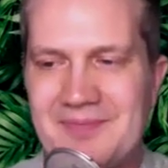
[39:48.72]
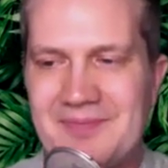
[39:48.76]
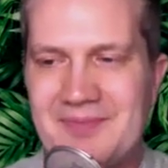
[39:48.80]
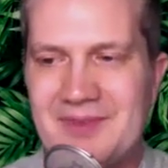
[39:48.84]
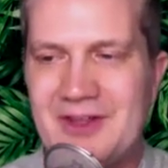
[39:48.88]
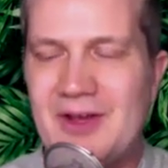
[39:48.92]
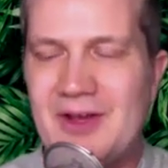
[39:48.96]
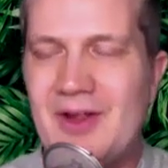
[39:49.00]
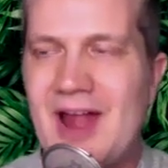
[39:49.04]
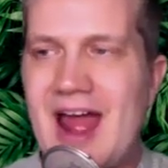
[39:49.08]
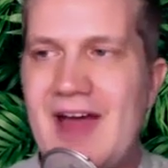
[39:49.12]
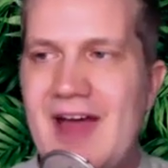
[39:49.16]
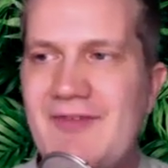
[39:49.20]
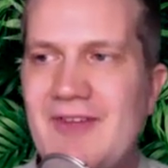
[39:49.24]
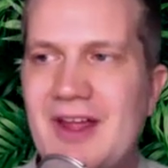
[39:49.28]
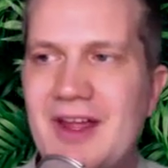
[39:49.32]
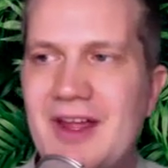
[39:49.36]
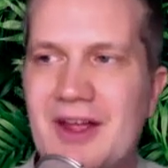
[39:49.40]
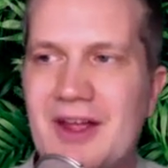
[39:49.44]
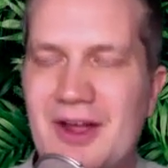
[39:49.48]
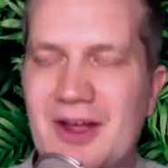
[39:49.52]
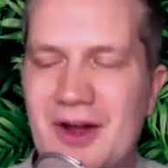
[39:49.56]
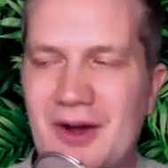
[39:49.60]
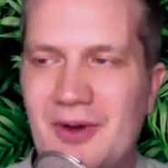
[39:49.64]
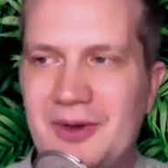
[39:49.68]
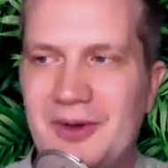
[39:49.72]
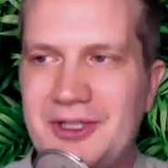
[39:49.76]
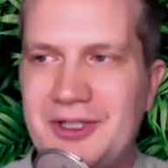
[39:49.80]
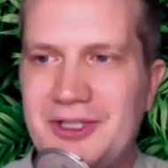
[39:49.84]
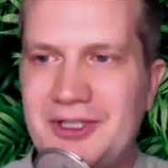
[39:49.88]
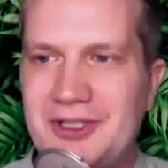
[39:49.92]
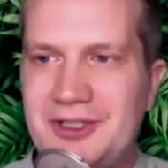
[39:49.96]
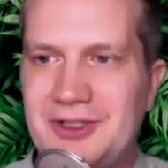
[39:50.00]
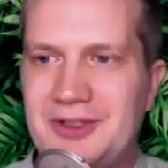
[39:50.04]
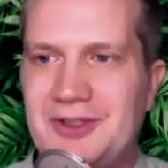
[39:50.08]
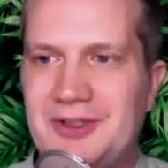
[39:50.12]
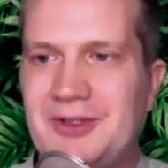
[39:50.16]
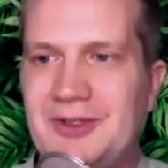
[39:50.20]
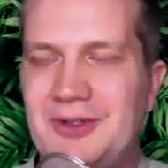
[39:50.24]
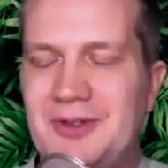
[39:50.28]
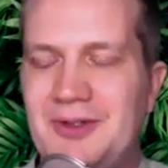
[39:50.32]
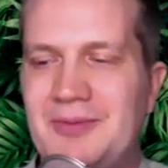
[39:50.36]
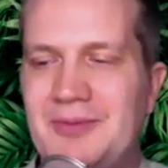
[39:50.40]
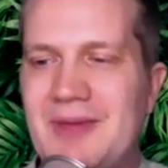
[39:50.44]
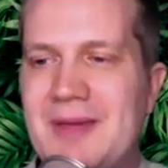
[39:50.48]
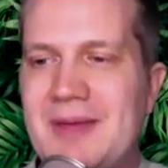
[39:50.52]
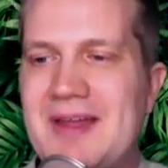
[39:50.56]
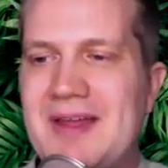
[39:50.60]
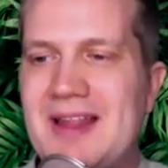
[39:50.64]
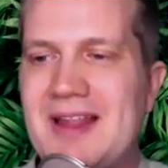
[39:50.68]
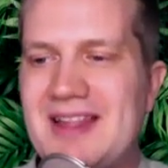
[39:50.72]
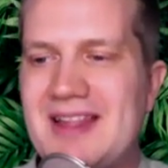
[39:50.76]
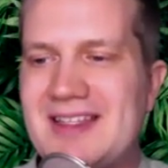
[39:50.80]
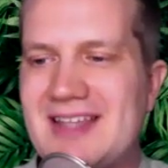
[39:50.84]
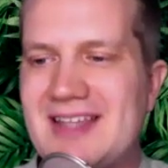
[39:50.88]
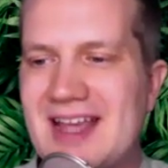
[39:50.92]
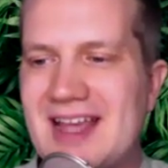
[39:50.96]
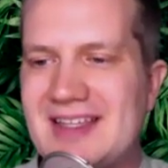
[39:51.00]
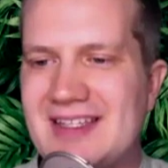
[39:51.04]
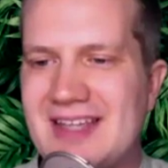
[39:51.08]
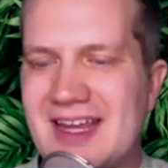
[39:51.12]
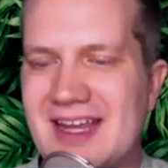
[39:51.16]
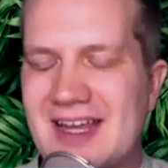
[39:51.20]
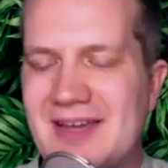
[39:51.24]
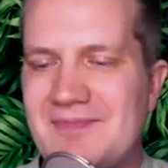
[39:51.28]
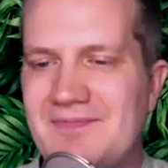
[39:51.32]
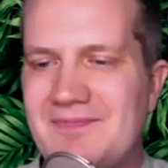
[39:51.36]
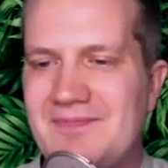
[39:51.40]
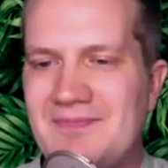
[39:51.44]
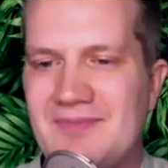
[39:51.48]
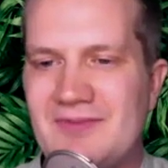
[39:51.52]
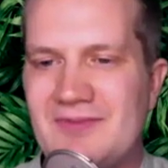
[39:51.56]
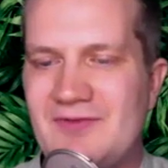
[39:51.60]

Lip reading: you'll have like a coach who maybe, let's say, has like a